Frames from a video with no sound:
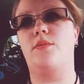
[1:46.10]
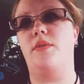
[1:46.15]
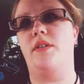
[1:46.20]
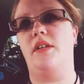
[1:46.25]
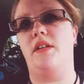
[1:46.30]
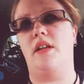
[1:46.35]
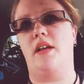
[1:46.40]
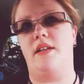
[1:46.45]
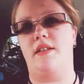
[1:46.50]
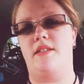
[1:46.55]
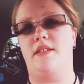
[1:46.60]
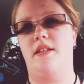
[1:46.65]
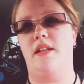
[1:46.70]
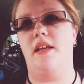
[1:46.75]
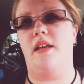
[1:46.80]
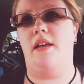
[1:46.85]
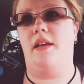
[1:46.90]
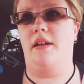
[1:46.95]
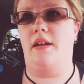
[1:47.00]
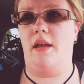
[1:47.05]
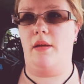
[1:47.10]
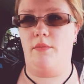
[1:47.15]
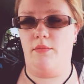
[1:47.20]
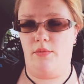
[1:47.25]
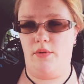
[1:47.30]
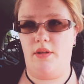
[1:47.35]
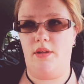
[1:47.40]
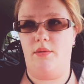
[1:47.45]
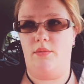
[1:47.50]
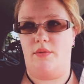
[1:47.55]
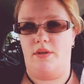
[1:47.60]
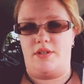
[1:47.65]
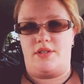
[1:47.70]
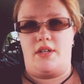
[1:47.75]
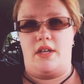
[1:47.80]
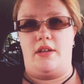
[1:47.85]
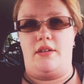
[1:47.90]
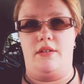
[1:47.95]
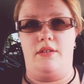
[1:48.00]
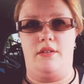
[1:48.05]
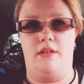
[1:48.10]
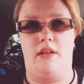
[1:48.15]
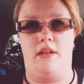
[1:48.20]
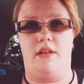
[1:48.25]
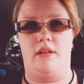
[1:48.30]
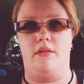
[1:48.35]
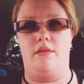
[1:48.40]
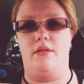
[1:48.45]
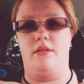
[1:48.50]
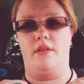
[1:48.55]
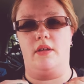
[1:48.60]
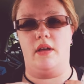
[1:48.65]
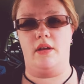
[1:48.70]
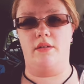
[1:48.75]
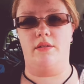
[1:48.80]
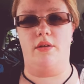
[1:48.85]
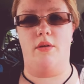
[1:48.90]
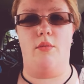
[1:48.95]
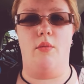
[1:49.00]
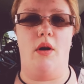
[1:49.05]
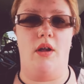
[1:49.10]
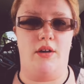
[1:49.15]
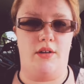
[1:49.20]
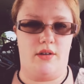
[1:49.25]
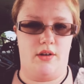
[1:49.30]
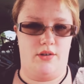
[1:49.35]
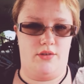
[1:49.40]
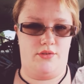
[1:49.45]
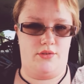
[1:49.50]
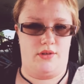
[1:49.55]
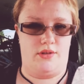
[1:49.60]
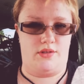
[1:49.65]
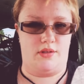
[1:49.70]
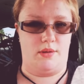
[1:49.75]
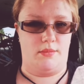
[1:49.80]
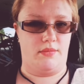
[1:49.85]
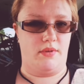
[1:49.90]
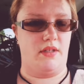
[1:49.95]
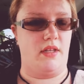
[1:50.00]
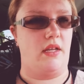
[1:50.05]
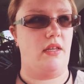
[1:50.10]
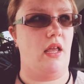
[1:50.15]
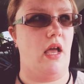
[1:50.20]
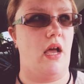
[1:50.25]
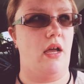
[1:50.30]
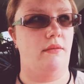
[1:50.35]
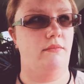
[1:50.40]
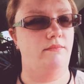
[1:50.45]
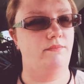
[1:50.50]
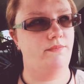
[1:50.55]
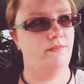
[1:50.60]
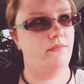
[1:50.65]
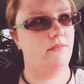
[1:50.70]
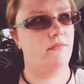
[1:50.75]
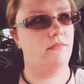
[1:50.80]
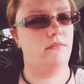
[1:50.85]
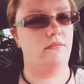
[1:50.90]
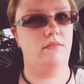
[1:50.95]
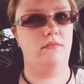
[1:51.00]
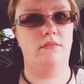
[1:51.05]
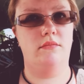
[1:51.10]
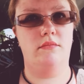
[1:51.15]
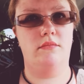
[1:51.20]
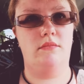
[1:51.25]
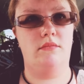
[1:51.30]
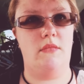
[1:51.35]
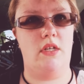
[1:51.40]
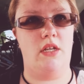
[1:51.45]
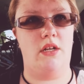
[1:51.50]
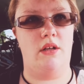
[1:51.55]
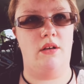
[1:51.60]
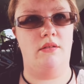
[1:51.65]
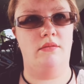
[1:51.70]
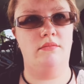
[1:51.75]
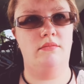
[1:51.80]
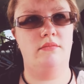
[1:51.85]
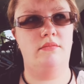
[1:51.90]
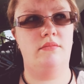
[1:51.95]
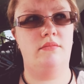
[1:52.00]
really nice day, and I really wish I could, like, go to, I don't know, water country or something like that. You know?